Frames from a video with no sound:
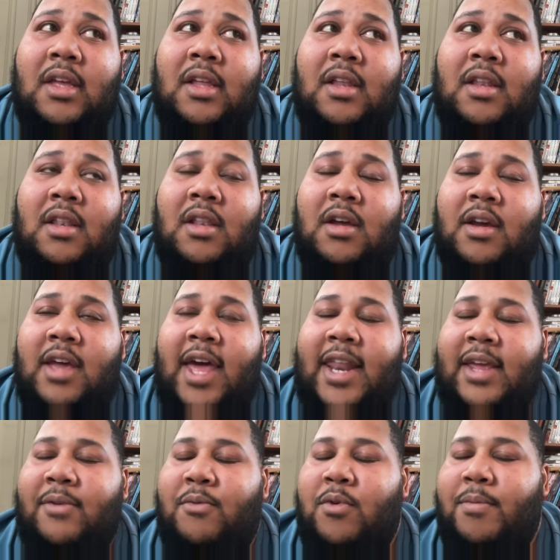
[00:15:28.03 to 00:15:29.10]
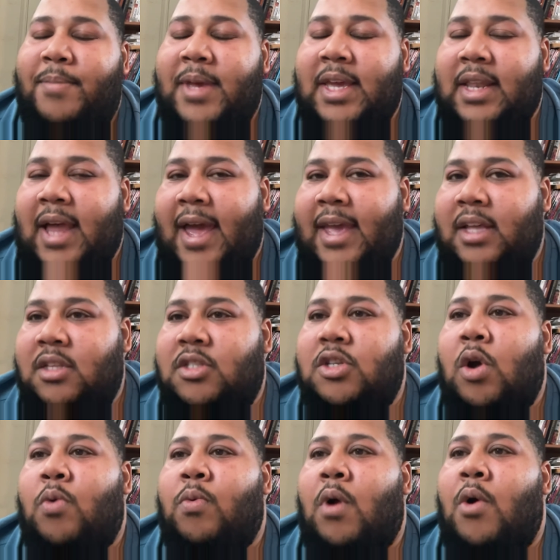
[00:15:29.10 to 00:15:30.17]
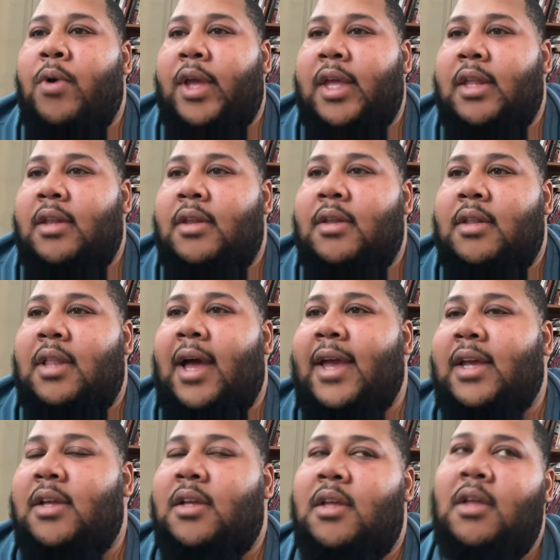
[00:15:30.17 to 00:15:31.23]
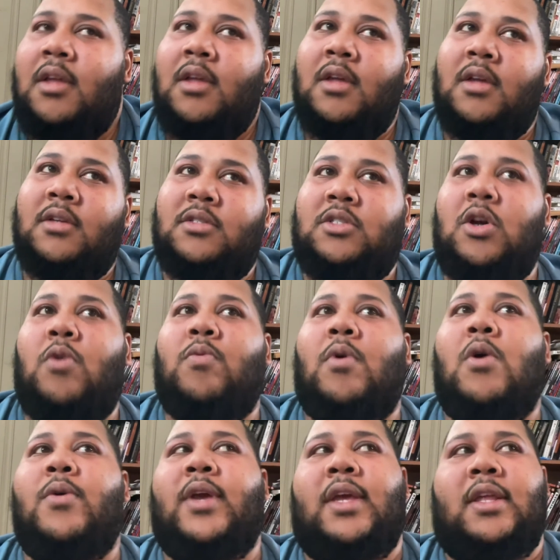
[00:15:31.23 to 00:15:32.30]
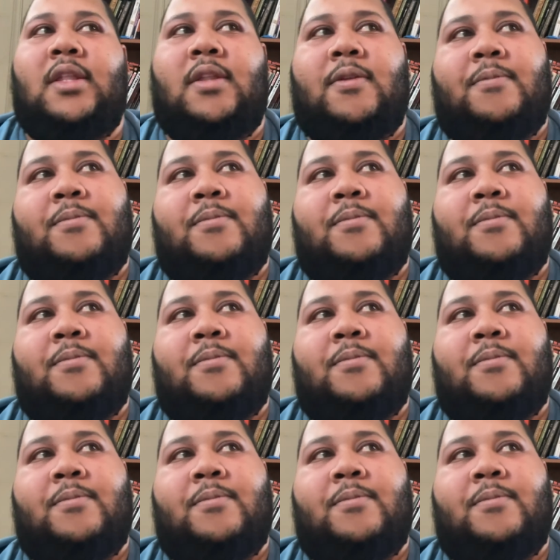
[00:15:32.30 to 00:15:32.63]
look at it would be like Joe Rogan. Like, Joe Rogan,